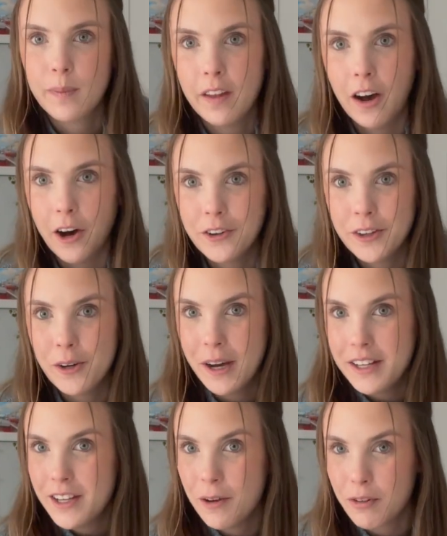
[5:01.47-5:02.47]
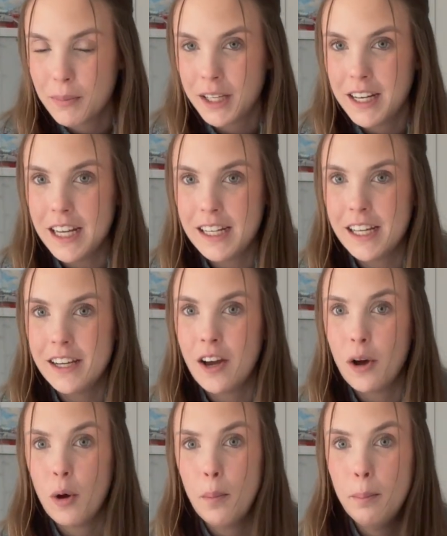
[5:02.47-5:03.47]
Also, a tip from a Canadian,
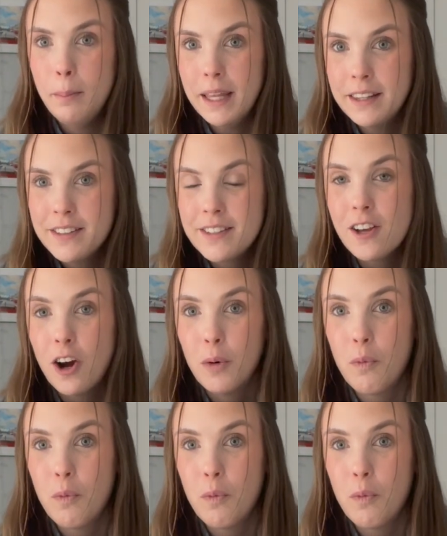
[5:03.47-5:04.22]
mittens are